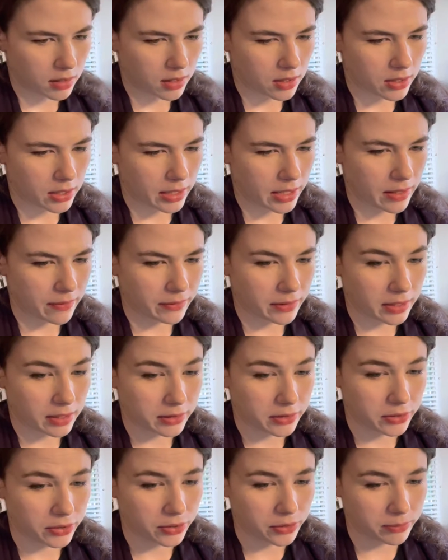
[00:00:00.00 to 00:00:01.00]
I haven't
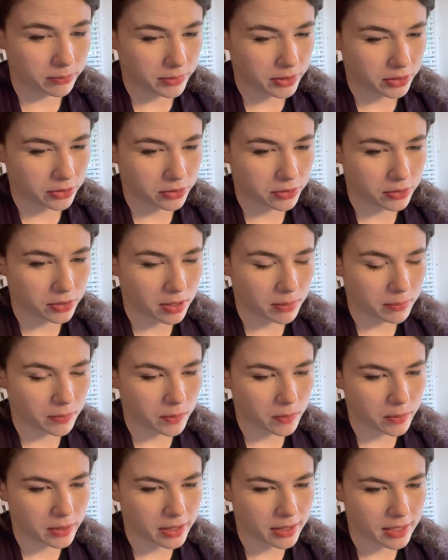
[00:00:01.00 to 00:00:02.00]
had too much trouble
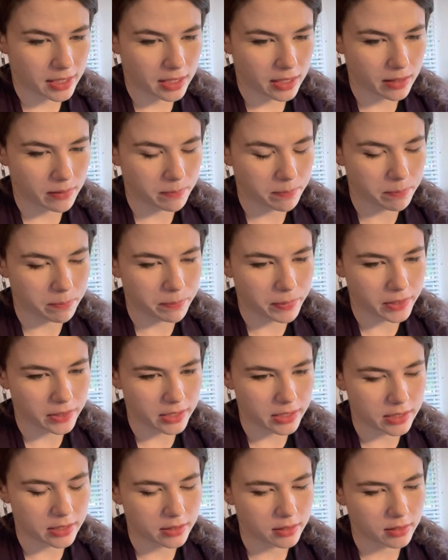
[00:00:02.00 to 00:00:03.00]
with that,
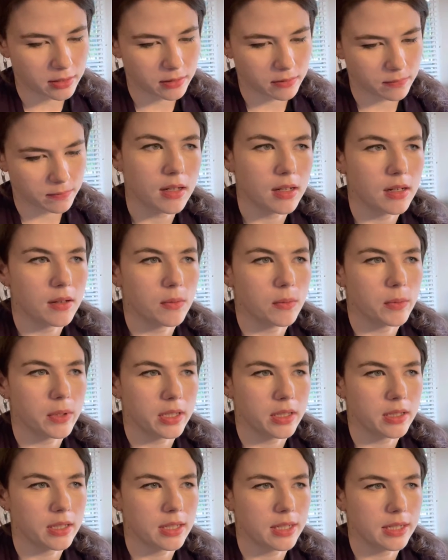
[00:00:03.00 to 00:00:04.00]
but
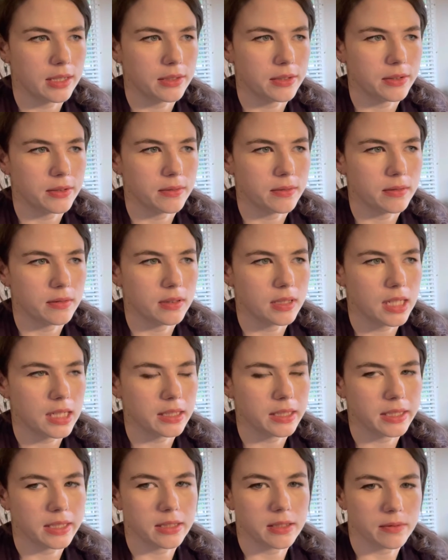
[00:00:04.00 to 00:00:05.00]
when I
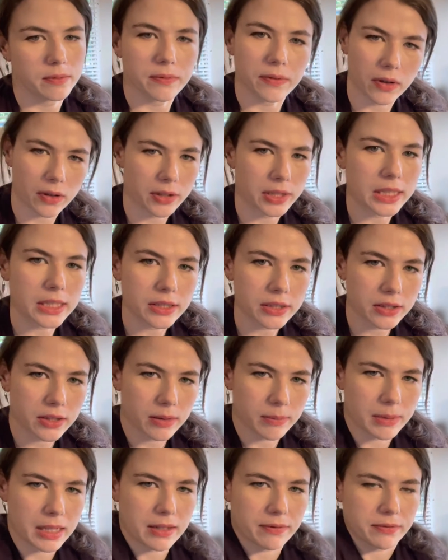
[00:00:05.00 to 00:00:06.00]
like to varnish
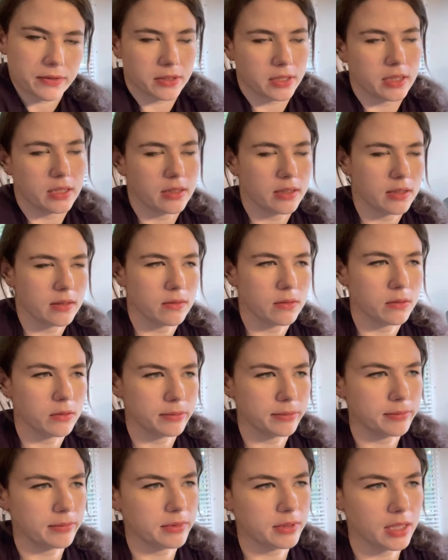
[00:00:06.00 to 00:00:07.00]
them after. I know
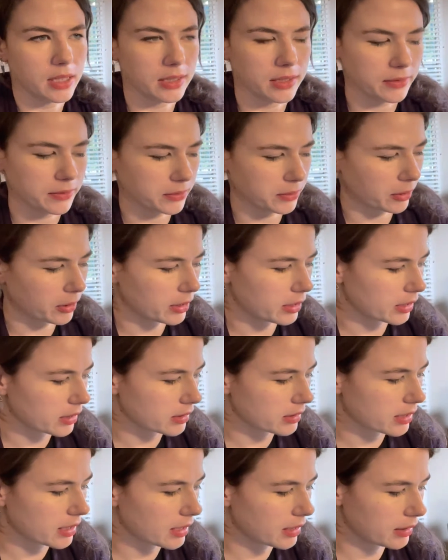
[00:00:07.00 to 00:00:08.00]
not everyone
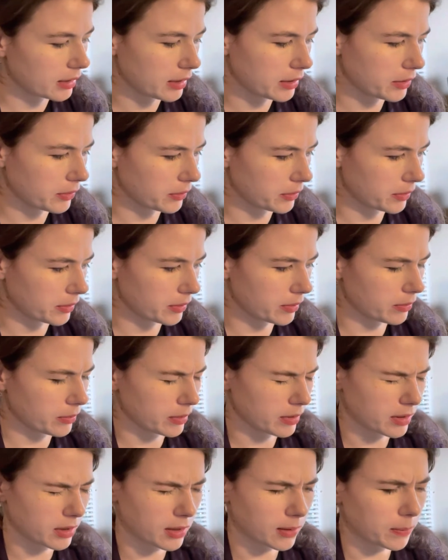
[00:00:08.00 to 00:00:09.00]
does that, and I don't do it
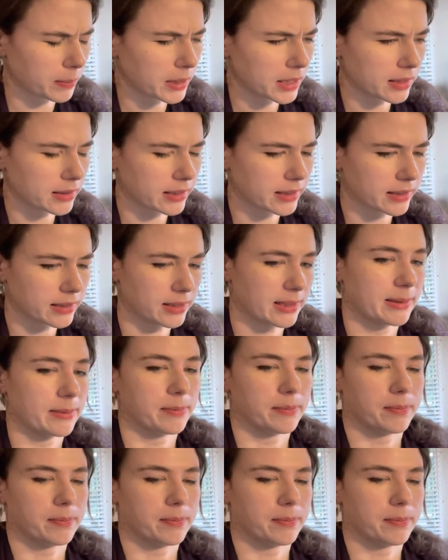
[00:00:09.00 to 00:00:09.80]
with all pieces